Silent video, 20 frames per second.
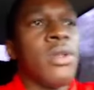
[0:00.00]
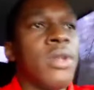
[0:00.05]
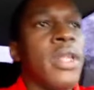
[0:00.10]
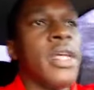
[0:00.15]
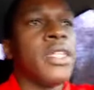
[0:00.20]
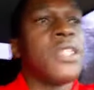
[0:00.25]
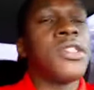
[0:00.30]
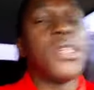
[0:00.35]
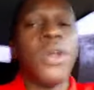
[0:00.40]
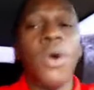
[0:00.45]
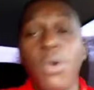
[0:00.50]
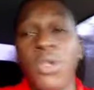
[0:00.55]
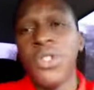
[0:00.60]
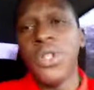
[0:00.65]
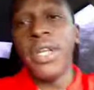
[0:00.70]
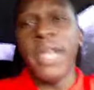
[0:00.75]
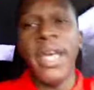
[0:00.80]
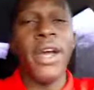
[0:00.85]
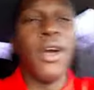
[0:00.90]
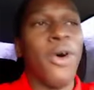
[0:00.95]
let's see how
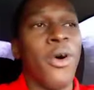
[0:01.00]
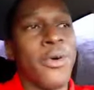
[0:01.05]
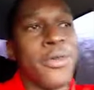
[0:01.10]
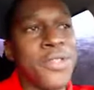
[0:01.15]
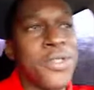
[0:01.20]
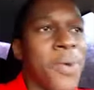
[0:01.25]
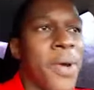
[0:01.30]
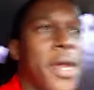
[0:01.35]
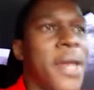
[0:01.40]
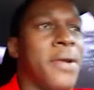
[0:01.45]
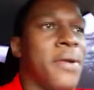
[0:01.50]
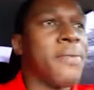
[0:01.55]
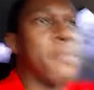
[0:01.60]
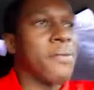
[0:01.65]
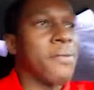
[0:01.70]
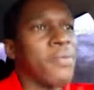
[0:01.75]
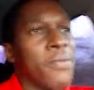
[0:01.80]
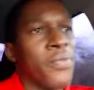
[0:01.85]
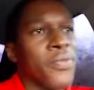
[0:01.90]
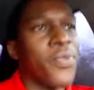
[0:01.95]
today goes when
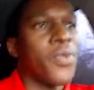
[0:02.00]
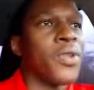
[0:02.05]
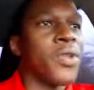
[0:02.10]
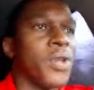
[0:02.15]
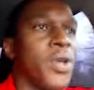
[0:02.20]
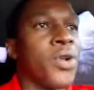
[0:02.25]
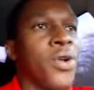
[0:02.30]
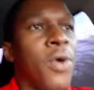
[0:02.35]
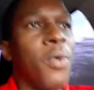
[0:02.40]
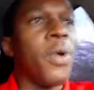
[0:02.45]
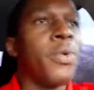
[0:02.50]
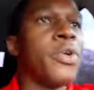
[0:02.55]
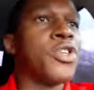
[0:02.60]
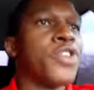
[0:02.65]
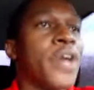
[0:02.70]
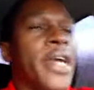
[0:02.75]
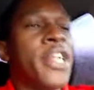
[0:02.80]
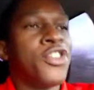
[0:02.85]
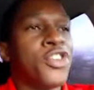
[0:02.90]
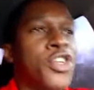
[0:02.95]
we
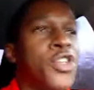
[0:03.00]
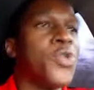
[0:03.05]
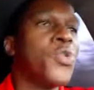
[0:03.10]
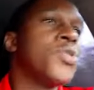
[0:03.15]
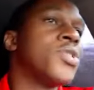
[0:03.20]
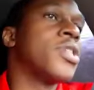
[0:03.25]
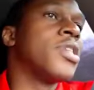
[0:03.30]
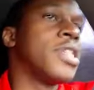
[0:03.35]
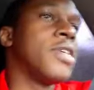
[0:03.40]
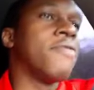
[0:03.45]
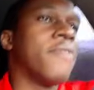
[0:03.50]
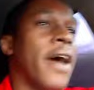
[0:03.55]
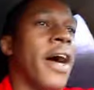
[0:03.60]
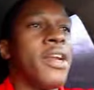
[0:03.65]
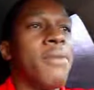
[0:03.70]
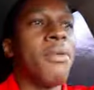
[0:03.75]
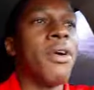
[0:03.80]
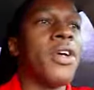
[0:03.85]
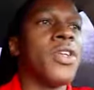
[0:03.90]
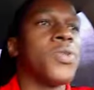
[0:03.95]
try to introduce this, if the
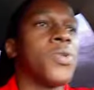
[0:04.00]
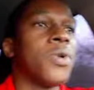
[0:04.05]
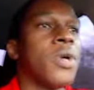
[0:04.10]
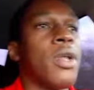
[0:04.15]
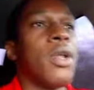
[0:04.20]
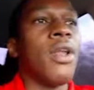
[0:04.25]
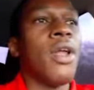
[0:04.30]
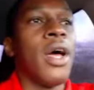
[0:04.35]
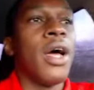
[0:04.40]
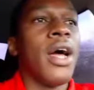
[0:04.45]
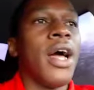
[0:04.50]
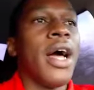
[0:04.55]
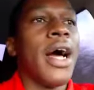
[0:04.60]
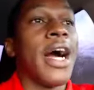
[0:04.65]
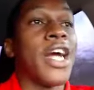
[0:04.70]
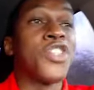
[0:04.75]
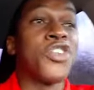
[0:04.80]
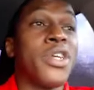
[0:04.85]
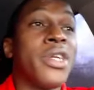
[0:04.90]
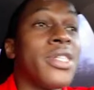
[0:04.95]
animals will
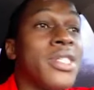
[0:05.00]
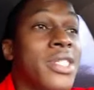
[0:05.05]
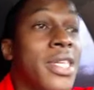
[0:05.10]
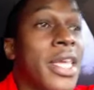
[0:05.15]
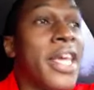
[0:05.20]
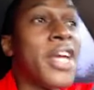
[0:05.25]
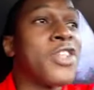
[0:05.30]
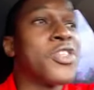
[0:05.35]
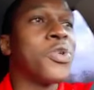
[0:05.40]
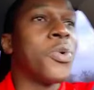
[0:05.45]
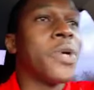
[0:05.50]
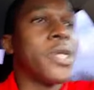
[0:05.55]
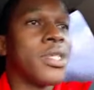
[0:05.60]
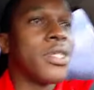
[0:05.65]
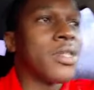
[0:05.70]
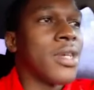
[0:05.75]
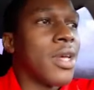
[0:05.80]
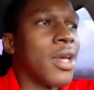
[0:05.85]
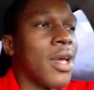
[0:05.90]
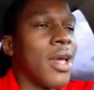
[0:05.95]
actually take to it.